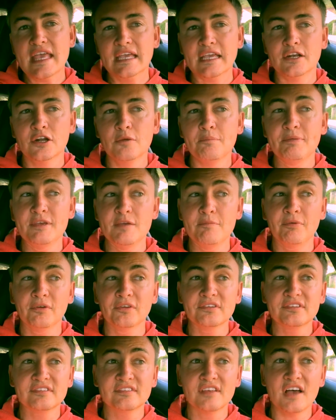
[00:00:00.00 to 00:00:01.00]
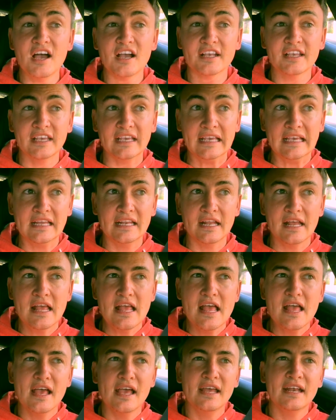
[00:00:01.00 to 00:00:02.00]
You know, people suck.
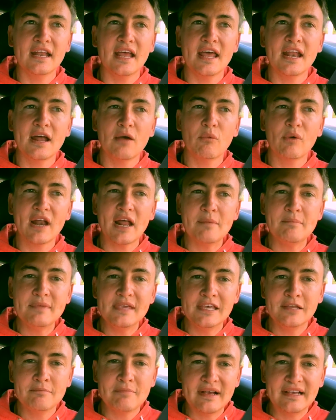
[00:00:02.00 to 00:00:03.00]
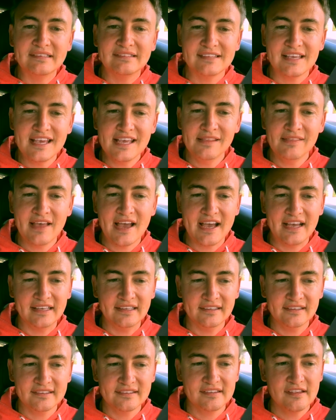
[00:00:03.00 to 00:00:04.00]
And what I mean by saying that
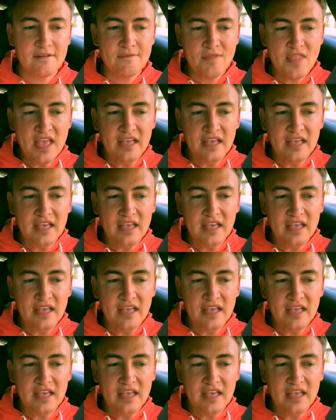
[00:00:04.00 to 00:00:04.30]
is